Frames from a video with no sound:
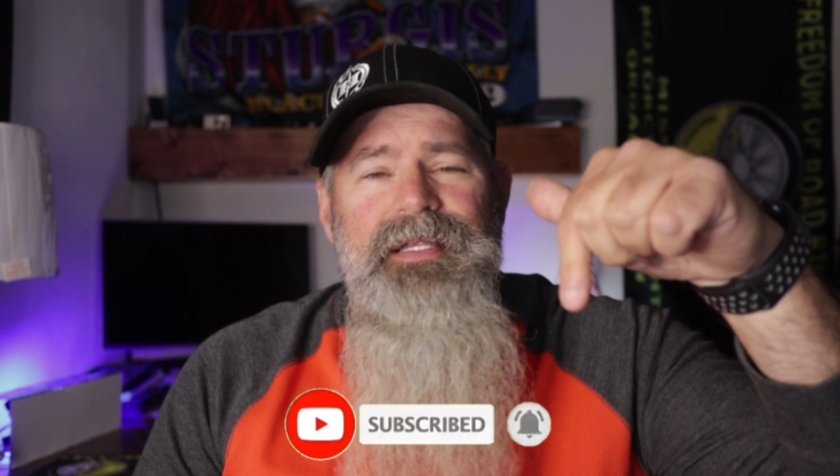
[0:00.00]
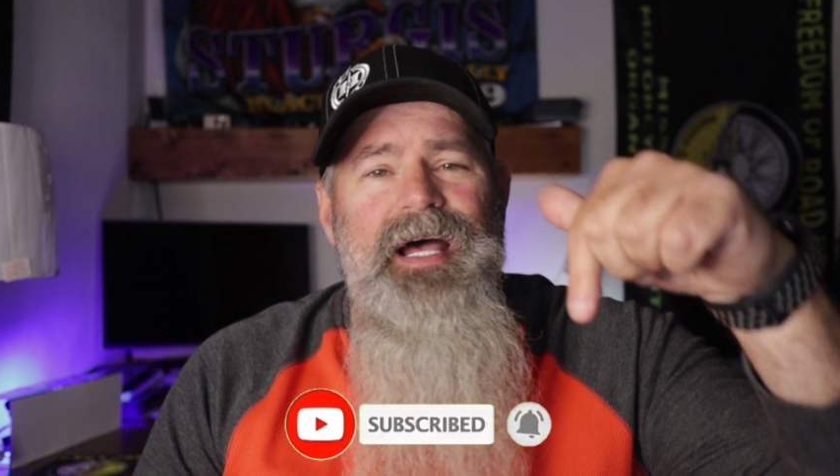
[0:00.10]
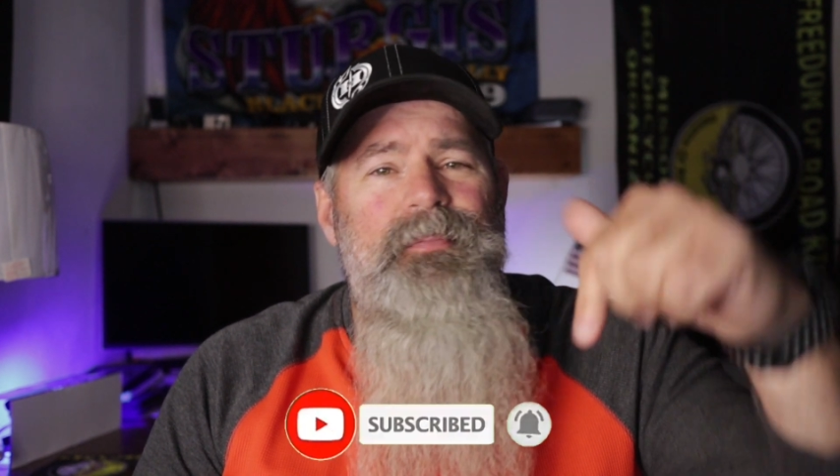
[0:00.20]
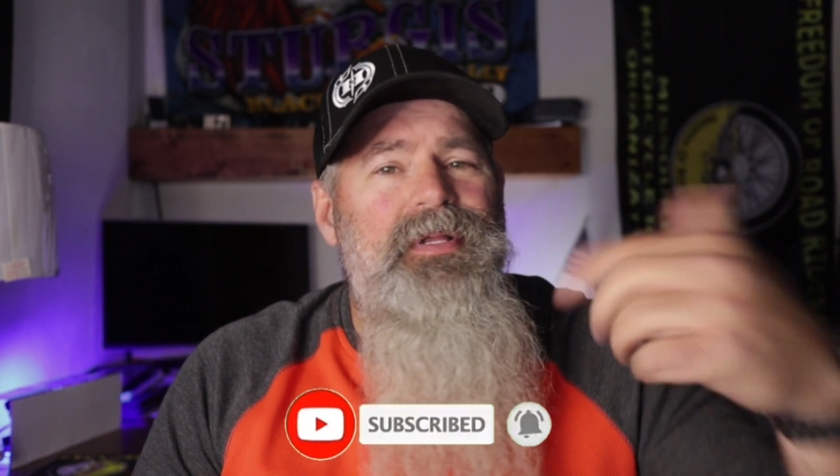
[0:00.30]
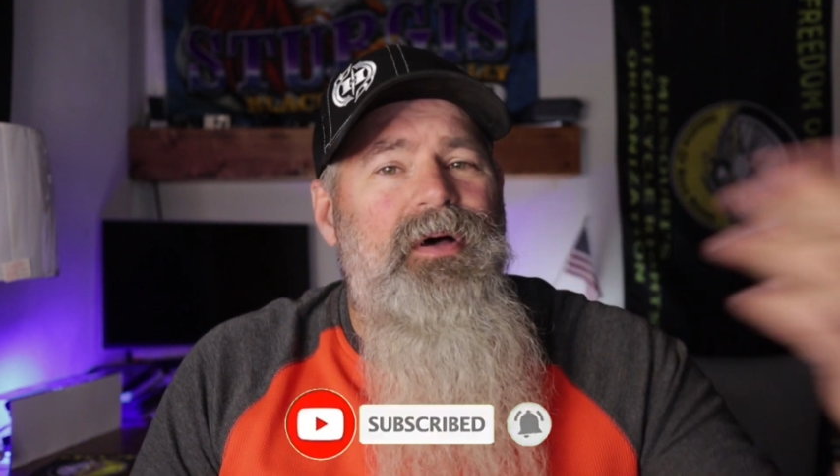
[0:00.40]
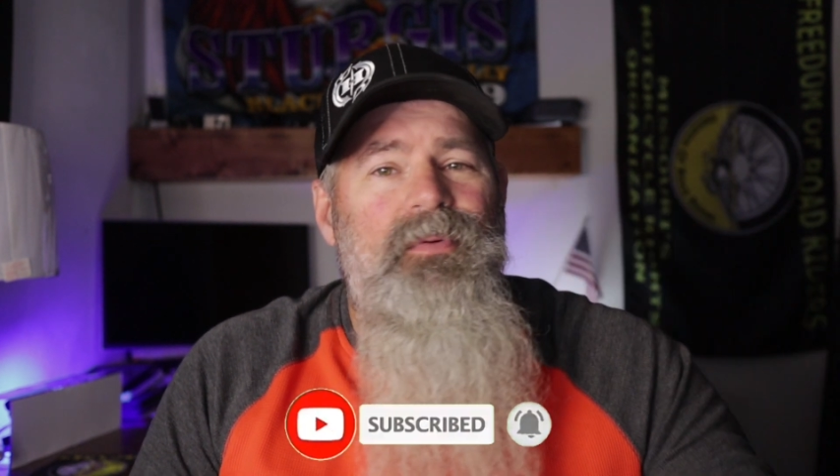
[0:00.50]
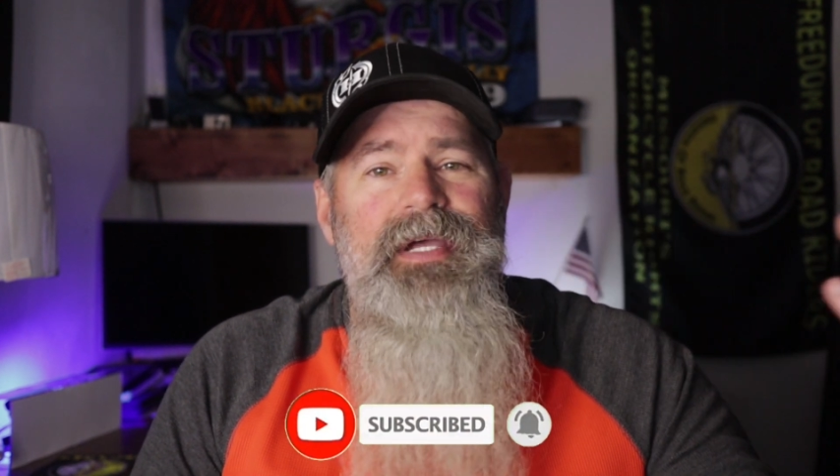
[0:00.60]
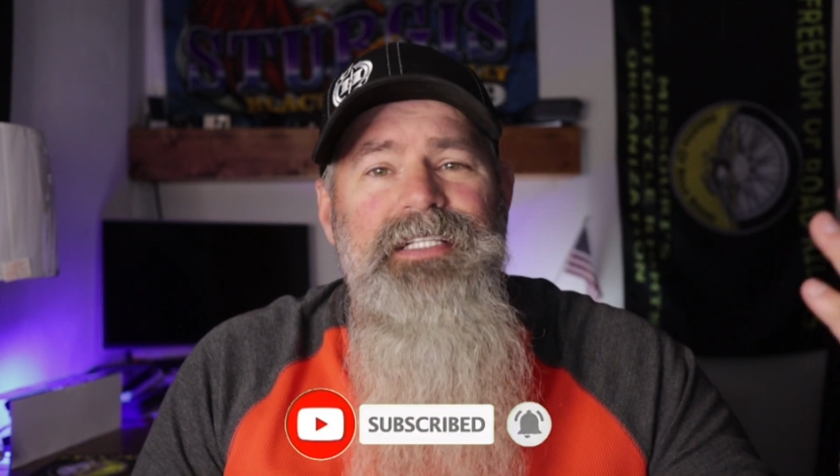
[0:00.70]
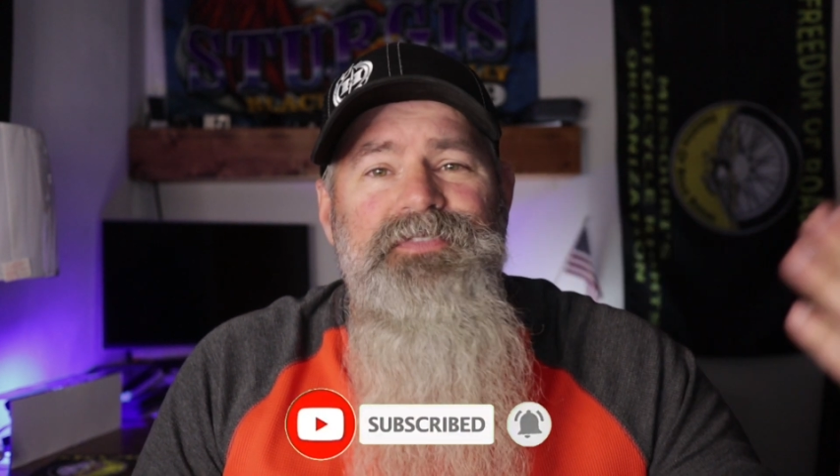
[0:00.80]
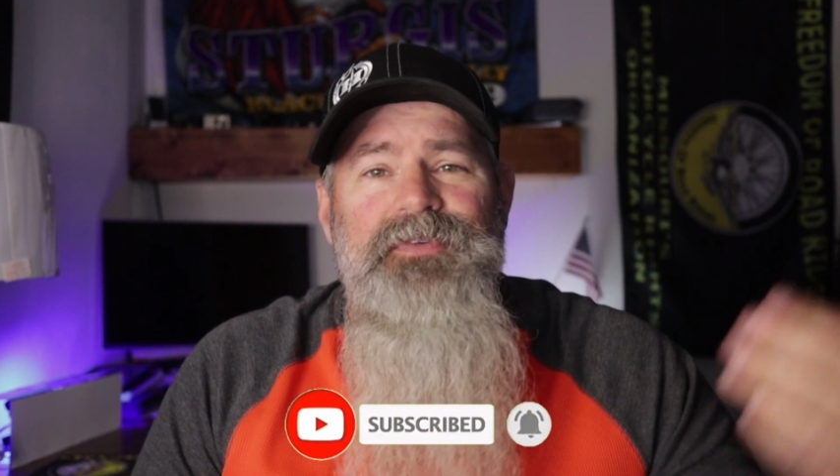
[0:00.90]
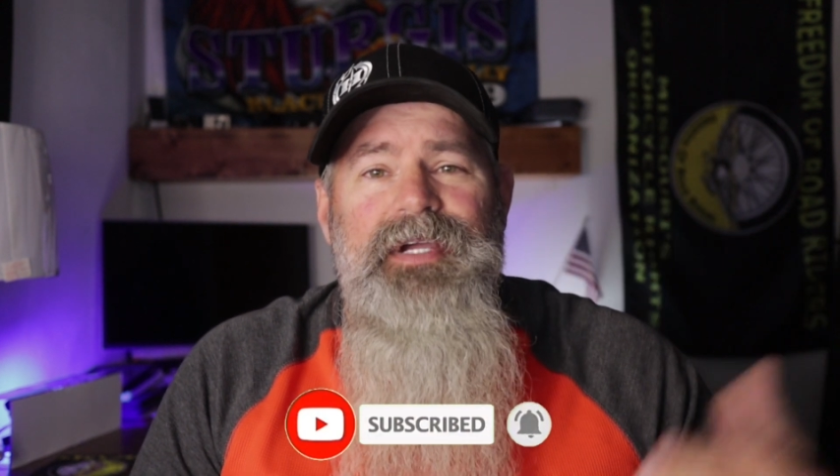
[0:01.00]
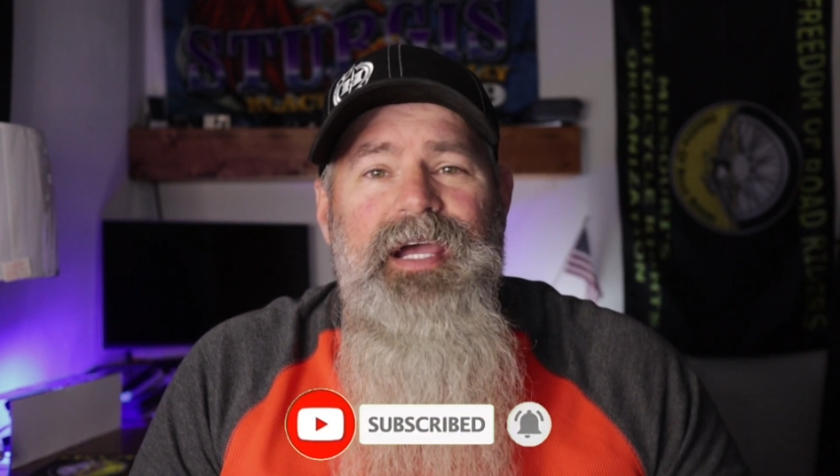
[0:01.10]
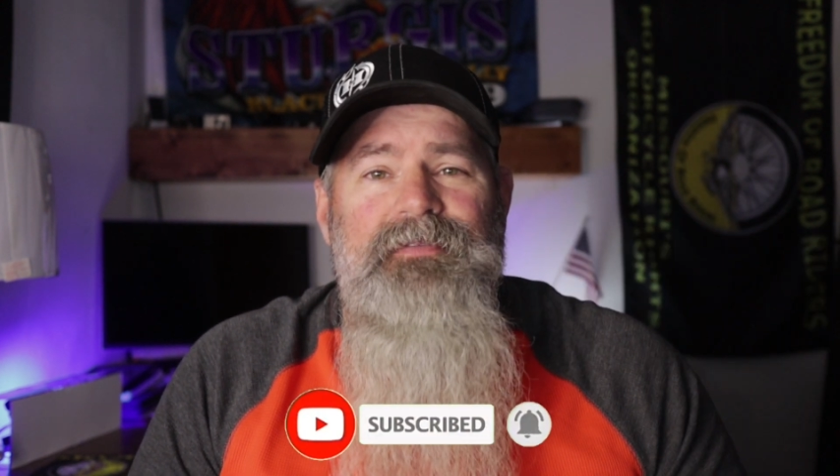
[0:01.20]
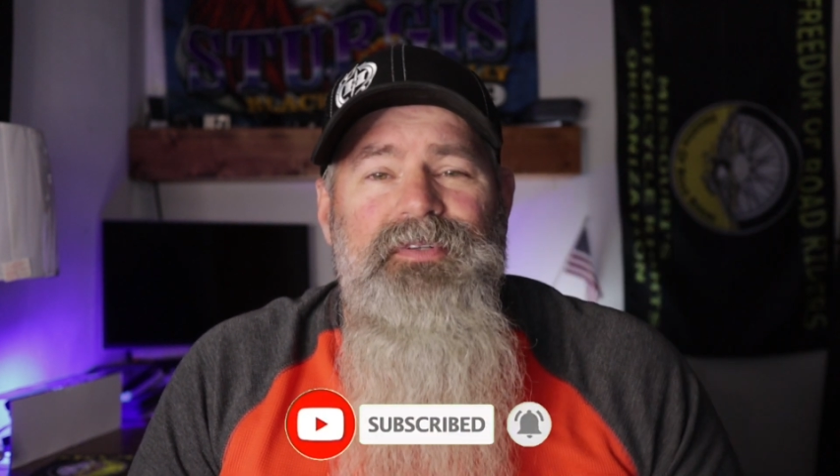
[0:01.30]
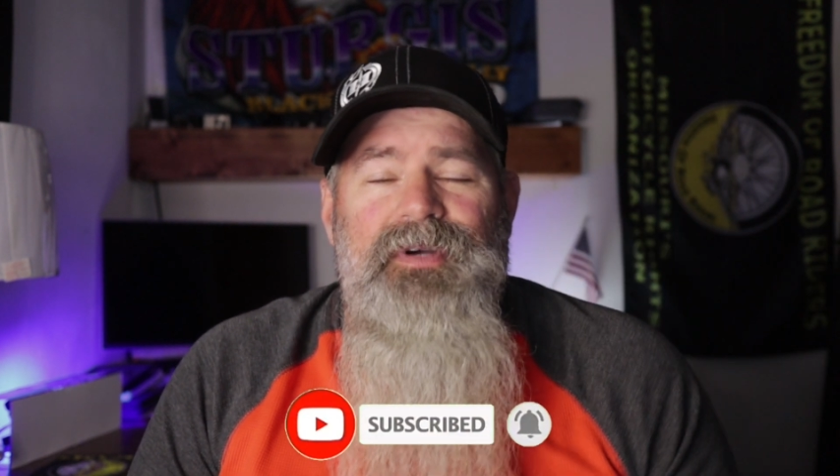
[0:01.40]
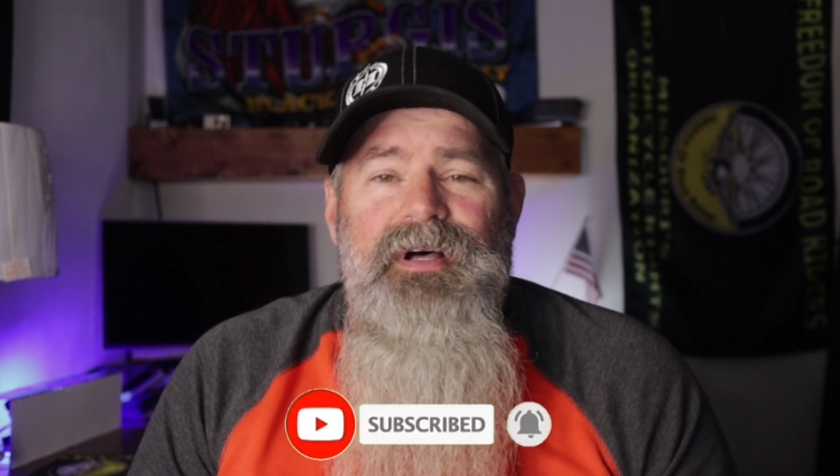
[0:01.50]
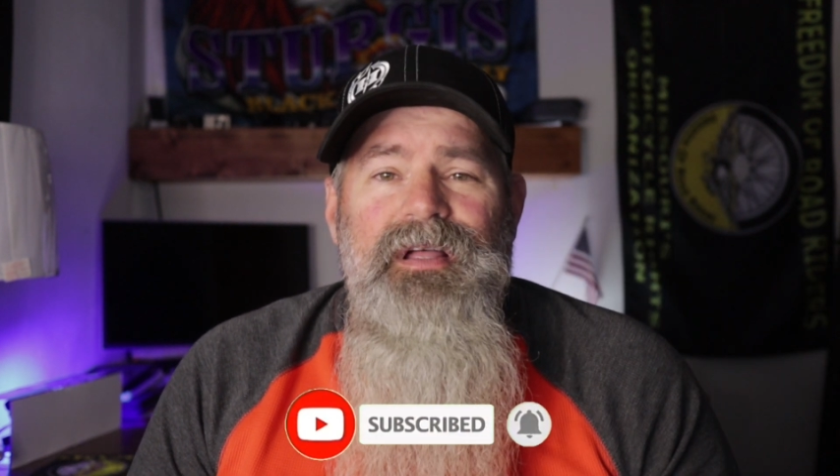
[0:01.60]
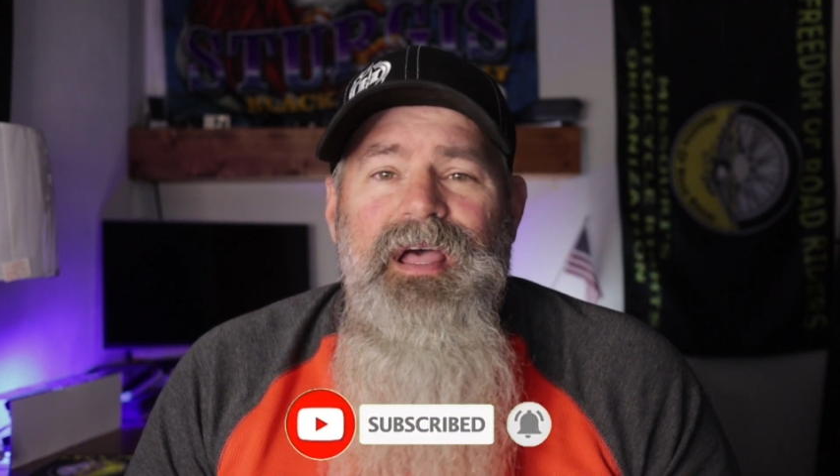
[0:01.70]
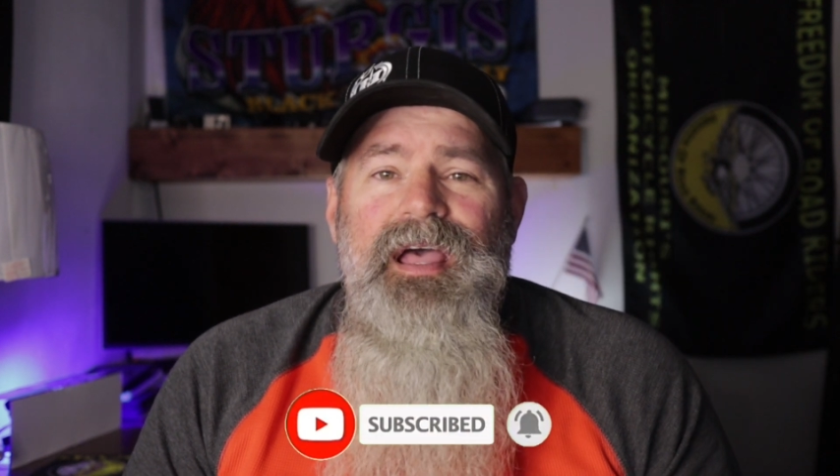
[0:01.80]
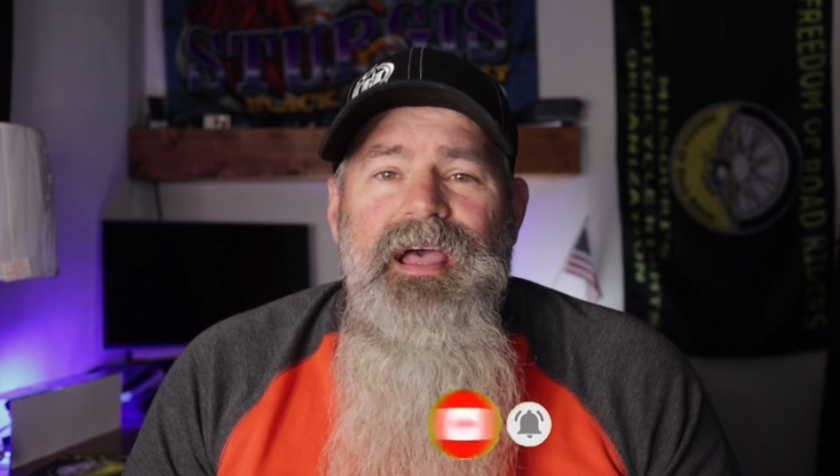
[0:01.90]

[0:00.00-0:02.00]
down below. It's free after all.